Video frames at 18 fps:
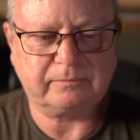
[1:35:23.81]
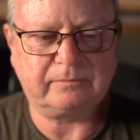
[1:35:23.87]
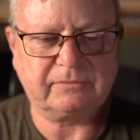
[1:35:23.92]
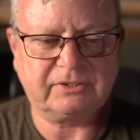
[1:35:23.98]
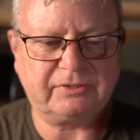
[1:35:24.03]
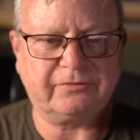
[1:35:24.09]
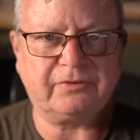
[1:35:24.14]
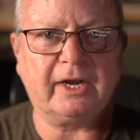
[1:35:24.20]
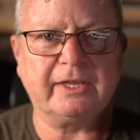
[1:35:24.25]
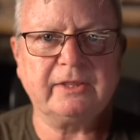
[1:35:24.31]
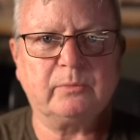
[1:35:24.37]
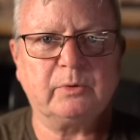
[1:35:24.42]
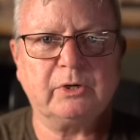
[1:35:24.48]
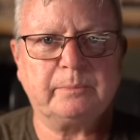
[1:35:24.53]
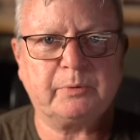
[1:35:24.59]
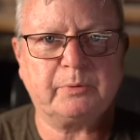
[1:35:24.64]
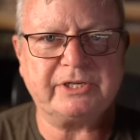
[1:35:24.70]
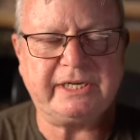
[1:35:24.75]
Define the
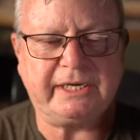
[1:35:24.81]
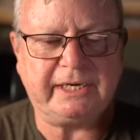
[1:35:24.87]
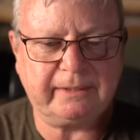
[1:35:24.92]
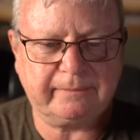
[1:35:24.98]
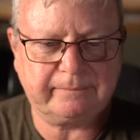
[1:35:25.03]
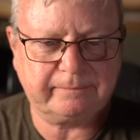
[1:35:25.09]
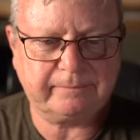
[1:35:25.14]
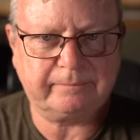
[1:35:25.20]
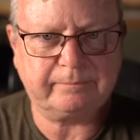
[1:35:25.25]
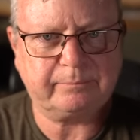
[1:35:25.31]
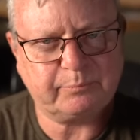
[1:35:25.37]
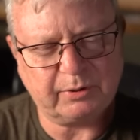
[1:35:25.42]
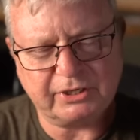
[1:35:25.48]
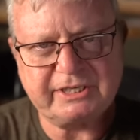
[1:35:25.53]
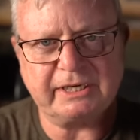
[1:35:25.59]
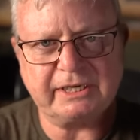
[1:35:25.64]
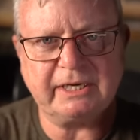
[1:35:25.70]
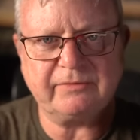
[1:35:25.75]
word pretty.
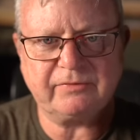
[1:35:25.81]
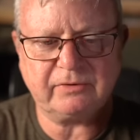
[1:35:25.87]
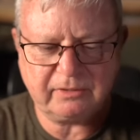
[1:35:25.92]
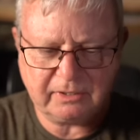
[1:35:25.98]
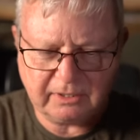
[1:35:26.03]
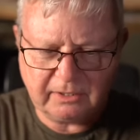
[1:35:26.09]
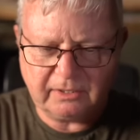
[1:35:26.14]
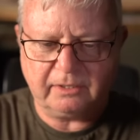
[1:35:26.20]
Pretty even?